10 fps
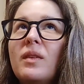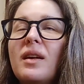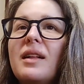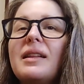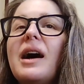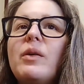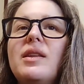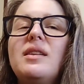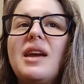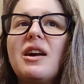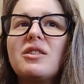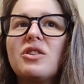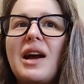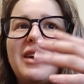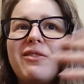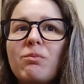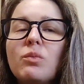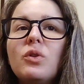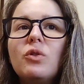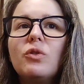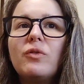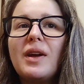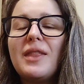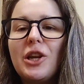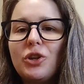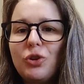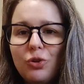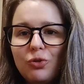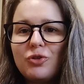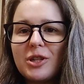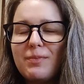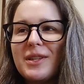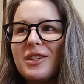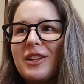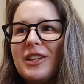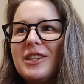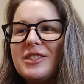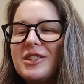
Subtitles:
allowing the character kind of move, and then you just basically